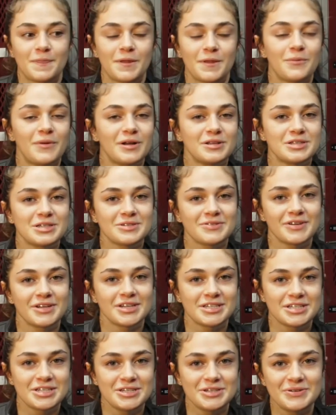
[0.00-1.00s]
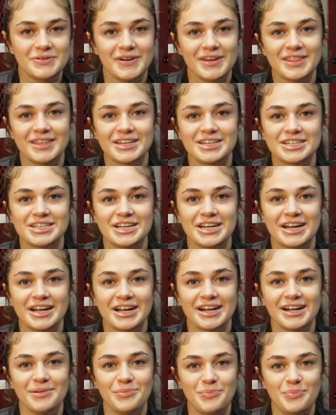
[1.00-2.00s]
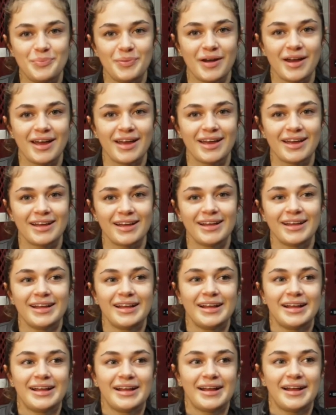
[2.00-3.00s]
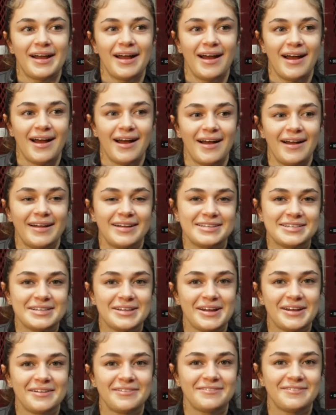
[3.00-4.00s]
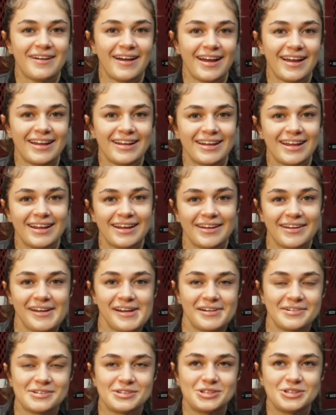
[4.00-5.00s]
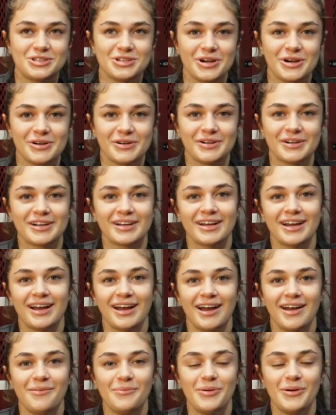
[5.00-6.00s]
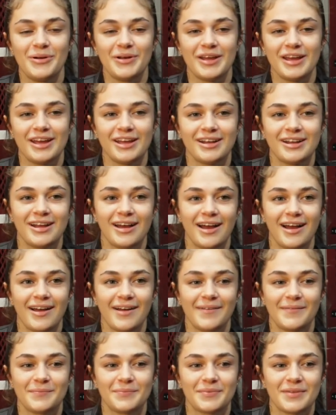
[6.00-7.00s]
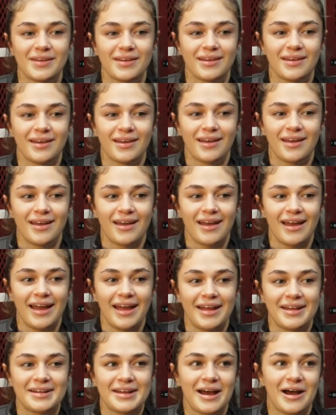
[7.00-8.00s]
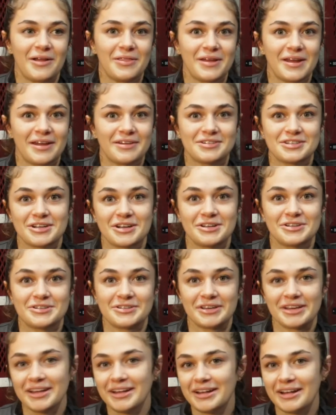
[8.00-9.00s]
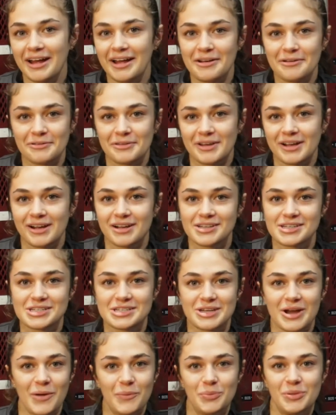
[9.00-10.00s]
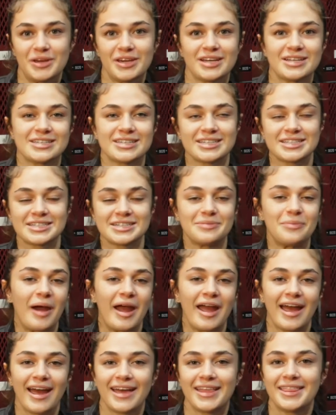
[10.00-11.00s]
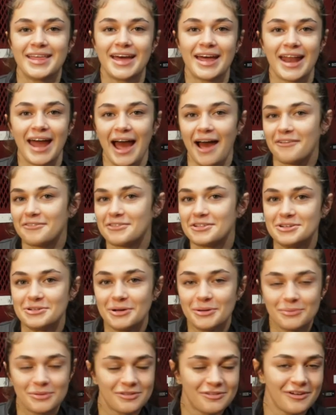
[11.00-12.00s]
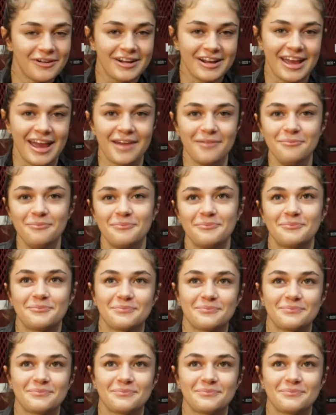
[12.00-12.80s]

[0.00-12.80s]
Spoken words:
The welches one is a new one this year, but it's a lot of fun, and I always joke about it. And now that I started doing it, I don't think I'll stop because it's in my head that I have to do it before a game.